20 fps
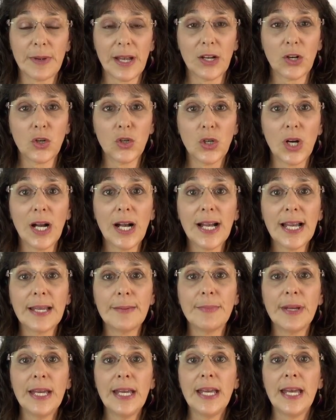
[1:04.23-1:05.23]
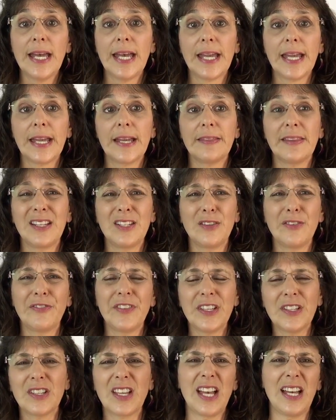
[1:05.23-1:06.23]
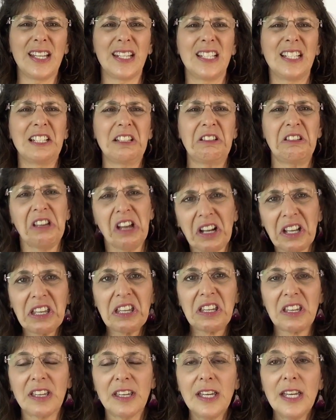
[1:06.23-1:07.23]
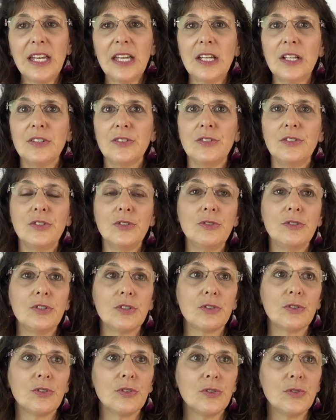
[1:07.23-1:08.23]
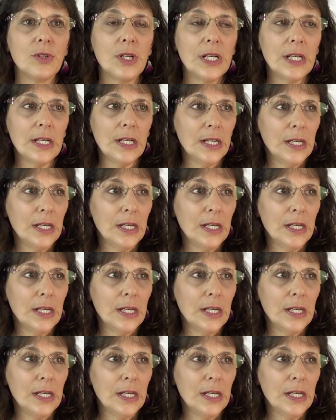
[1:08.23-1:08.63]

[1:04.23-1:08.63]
about crime and then you feel kind of yucky? Do you